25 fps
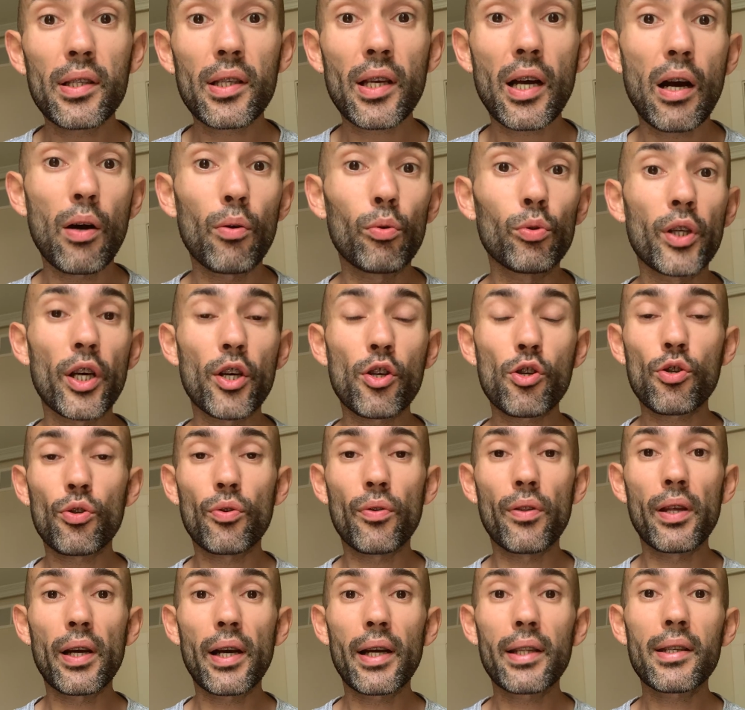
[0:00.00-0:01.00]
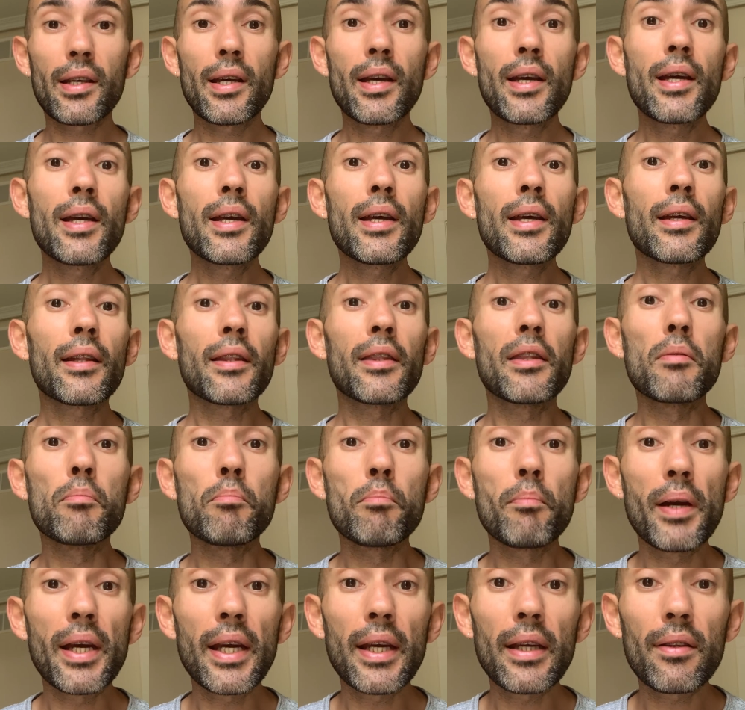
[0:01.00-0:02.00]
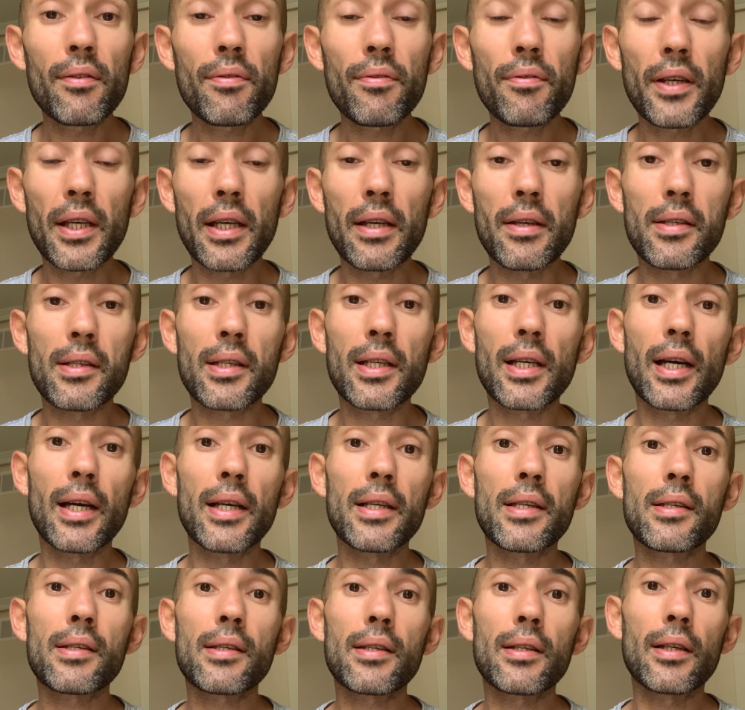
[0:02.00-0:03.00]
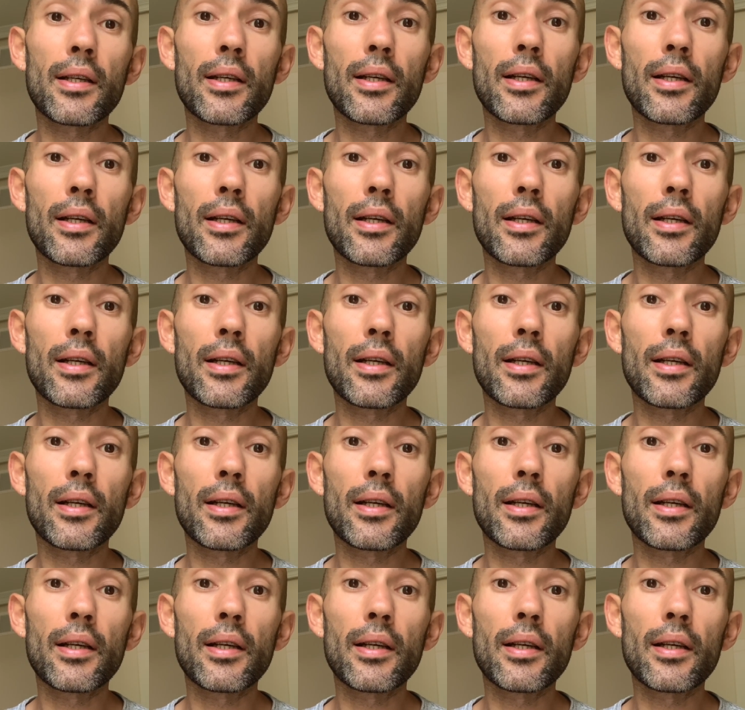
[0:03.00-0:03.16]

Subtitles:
how would I shoot that. The main thing is, guys,